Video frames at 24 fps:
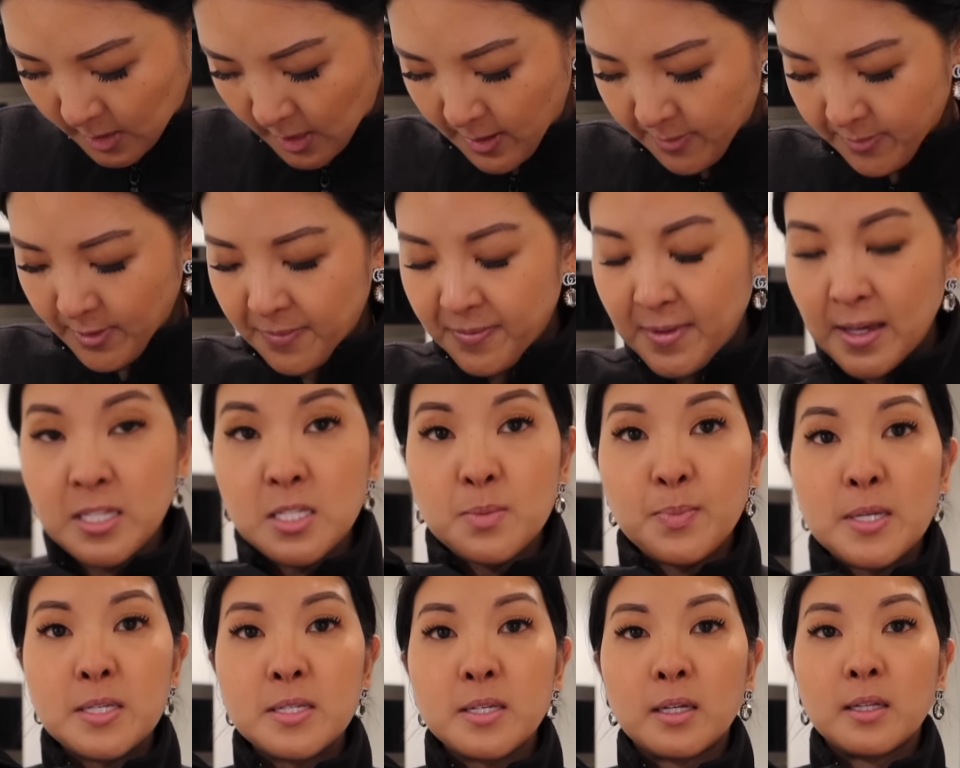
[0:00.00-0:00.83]
And then
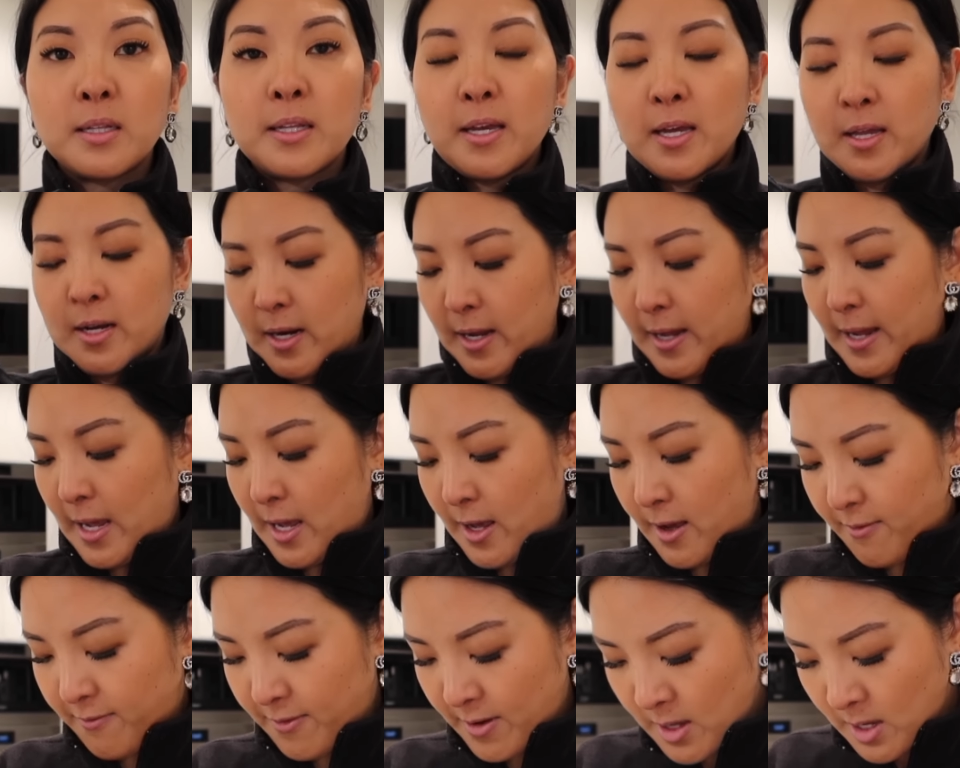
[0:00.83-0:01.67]
that's basically it. And I
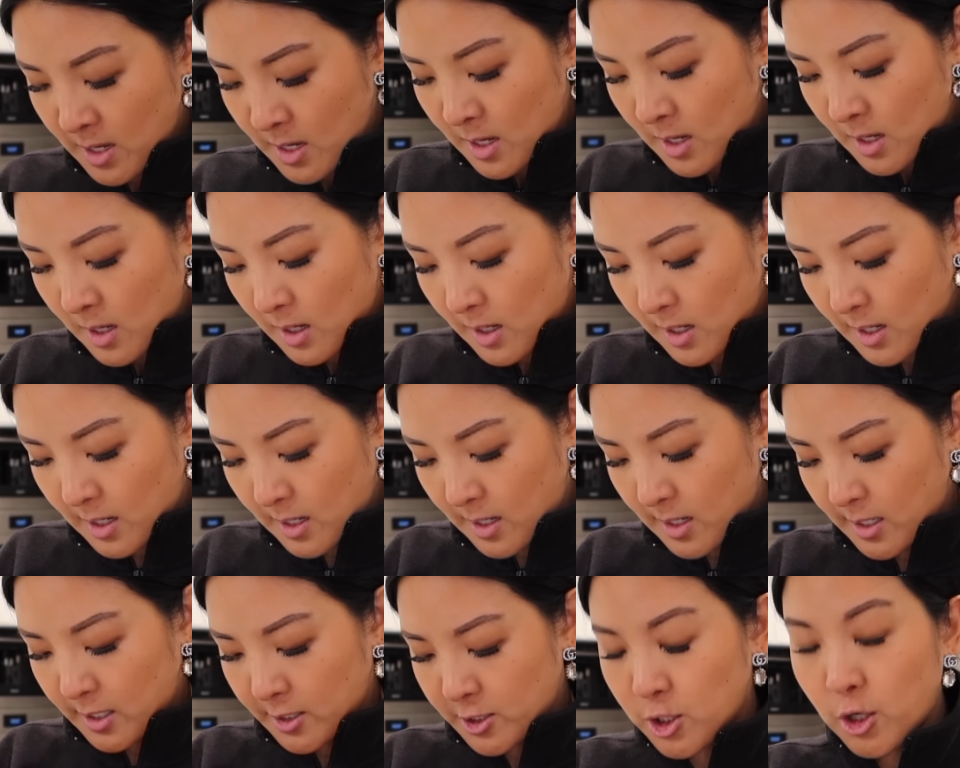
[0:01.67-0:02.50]
have
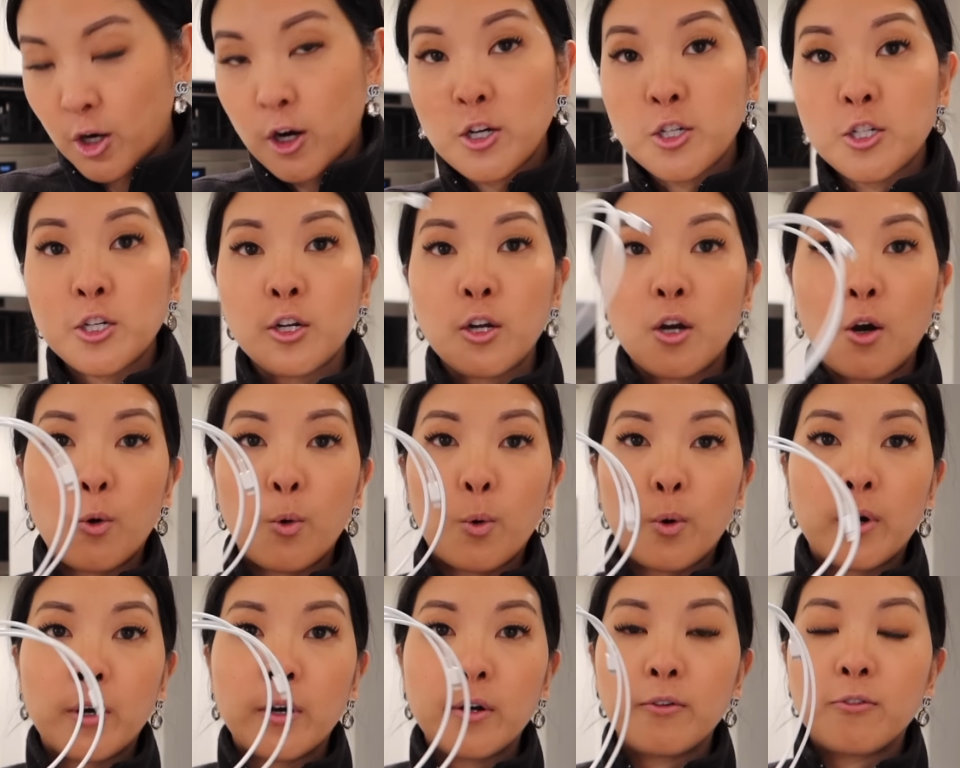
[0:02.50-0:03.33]
a charging
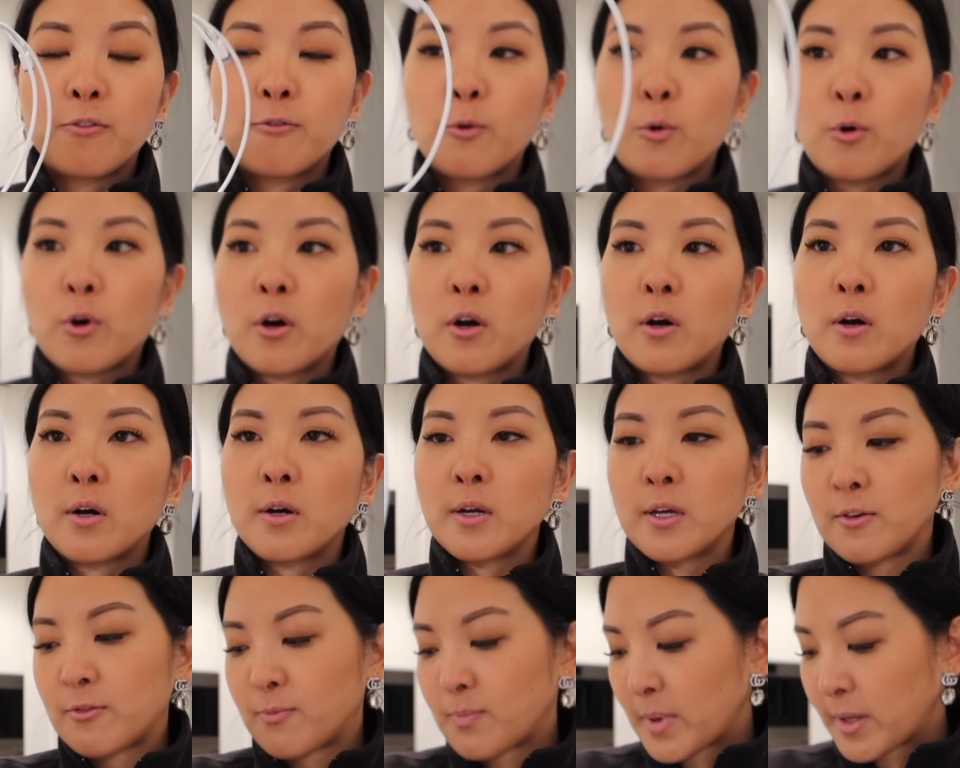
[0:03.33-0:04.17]
cord
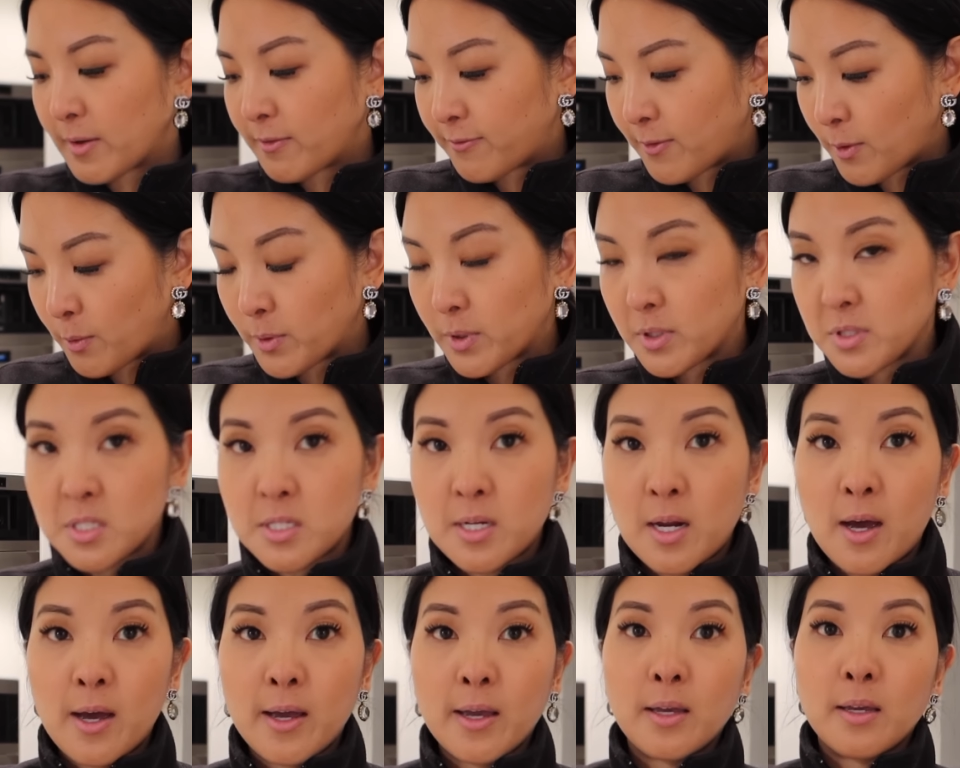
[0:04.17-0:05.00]
for if my phone is
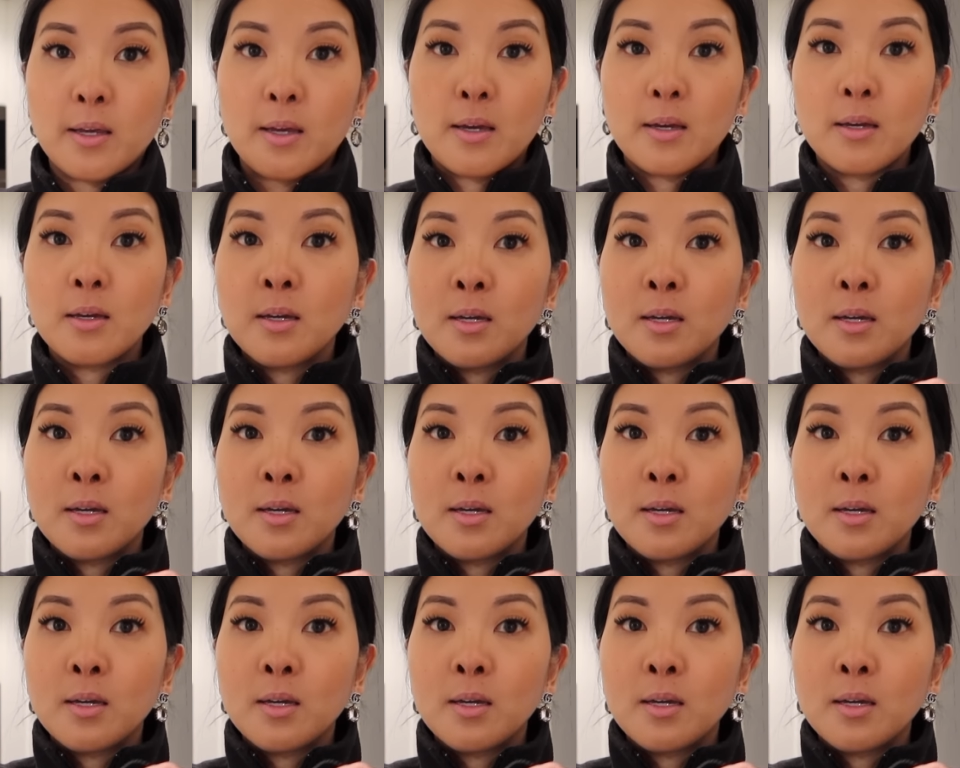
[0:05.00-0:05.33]
dying,